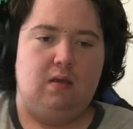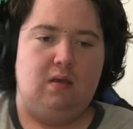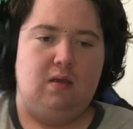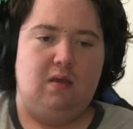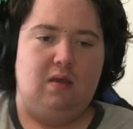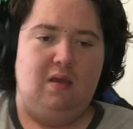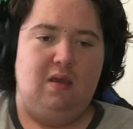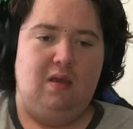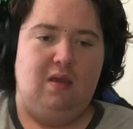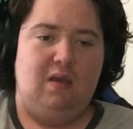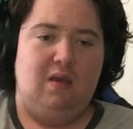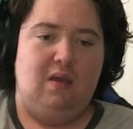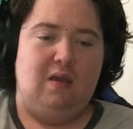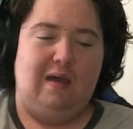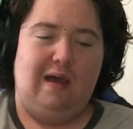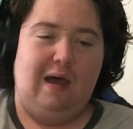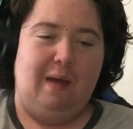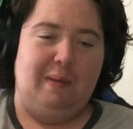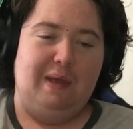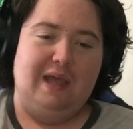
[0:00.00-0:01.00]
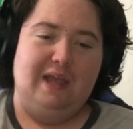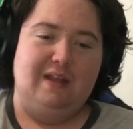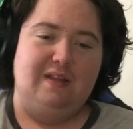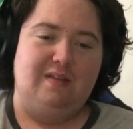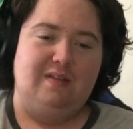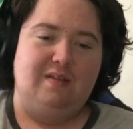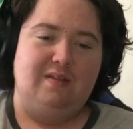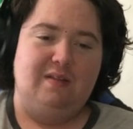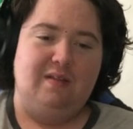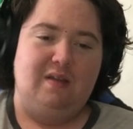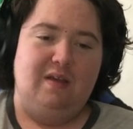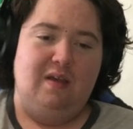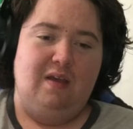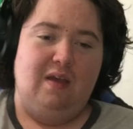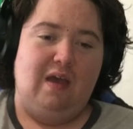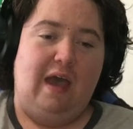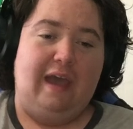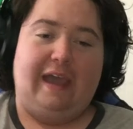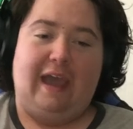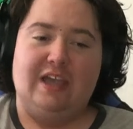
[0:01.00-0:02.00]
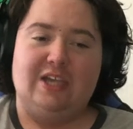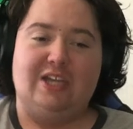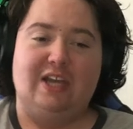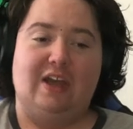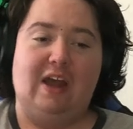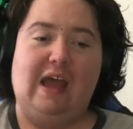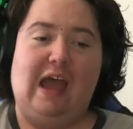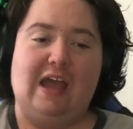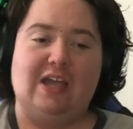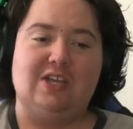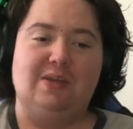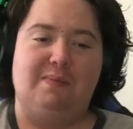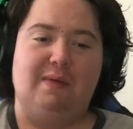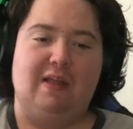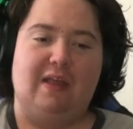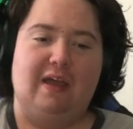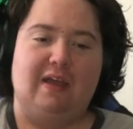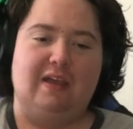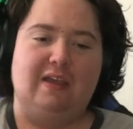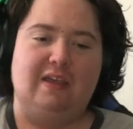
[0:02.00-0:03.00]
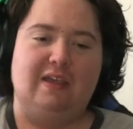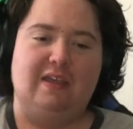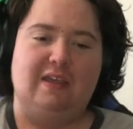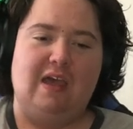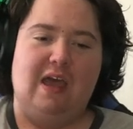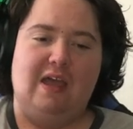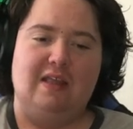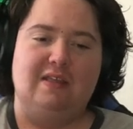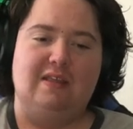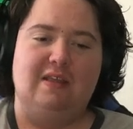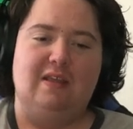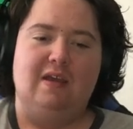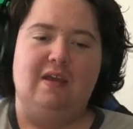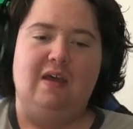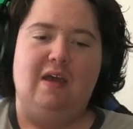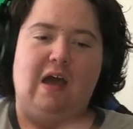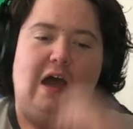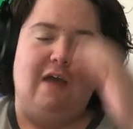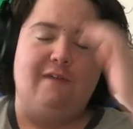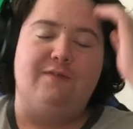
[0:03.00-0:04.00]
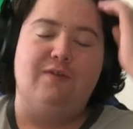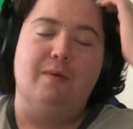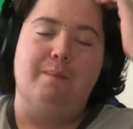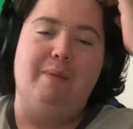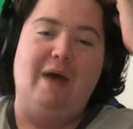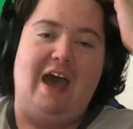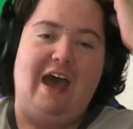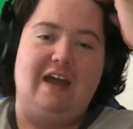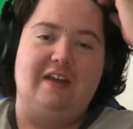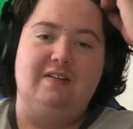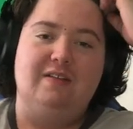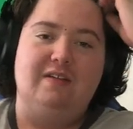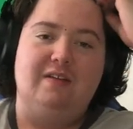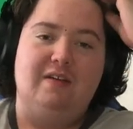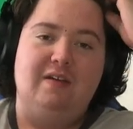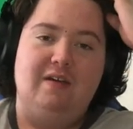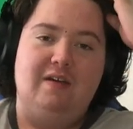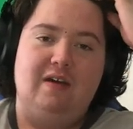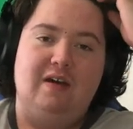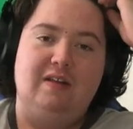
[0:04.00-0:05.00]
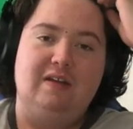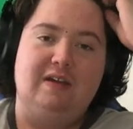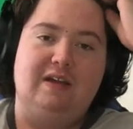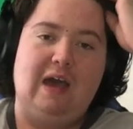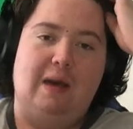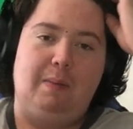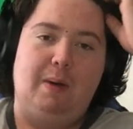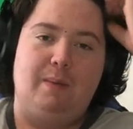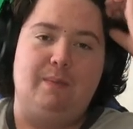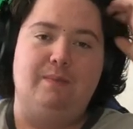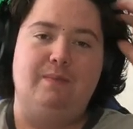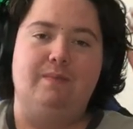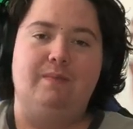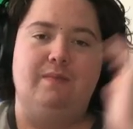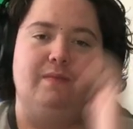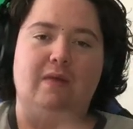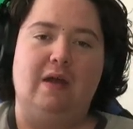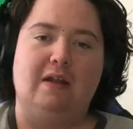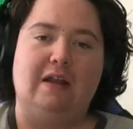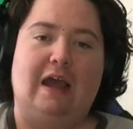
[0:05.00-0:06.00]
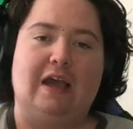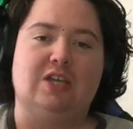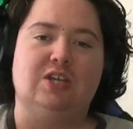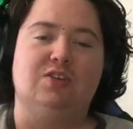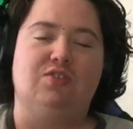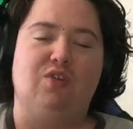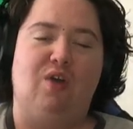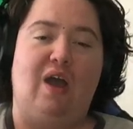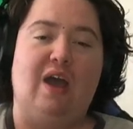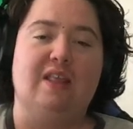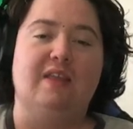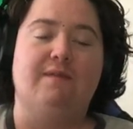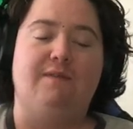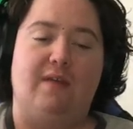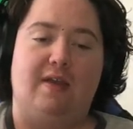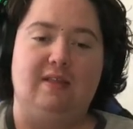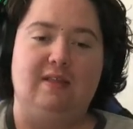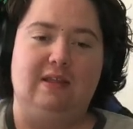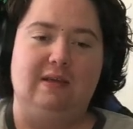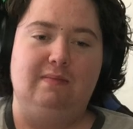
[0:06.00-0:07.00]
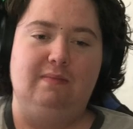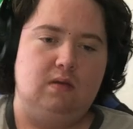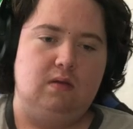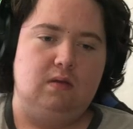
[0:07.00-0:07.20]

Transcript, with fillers: this over with. I mean, okay, okay, she could actually be like, yeah, I feel bad, and then come up and actually try and defend him.